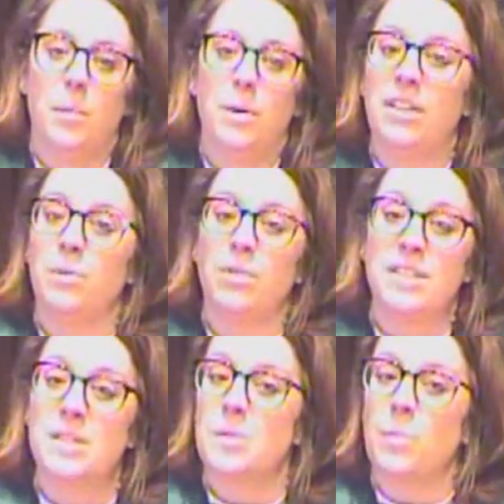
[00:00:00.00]
with
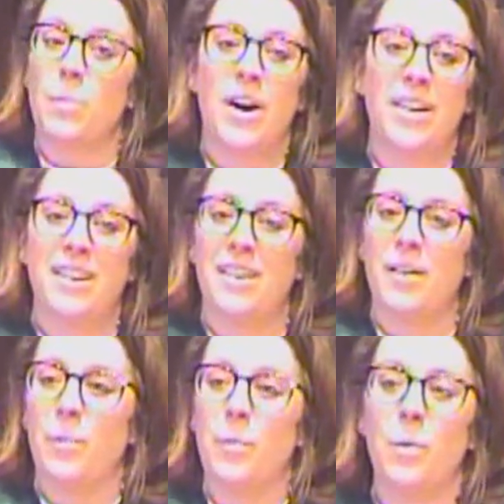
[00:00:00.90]
this
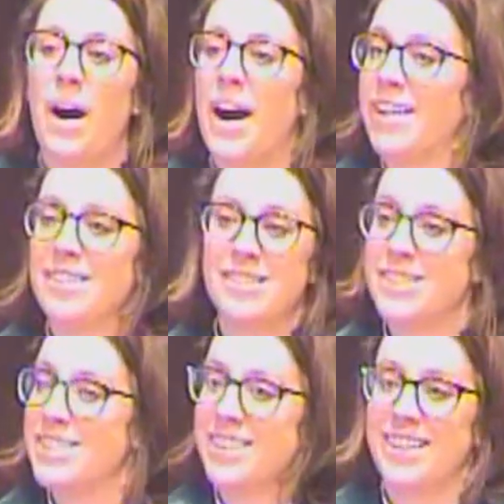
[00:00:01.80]
one wild